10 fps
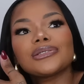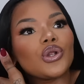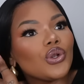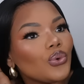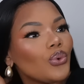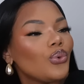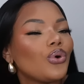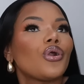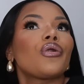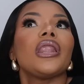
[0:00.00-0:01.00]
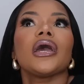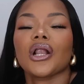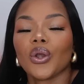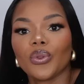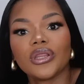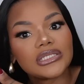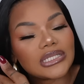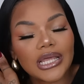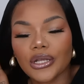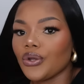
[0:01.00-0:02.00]
glue, gorilla glue, this
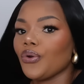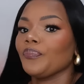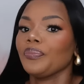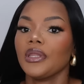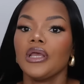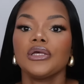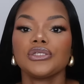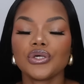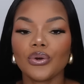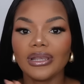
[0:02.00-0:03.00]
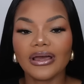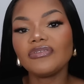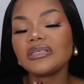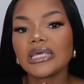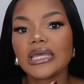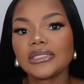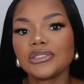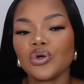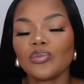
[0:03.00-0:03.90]
and that. No. So love this hair so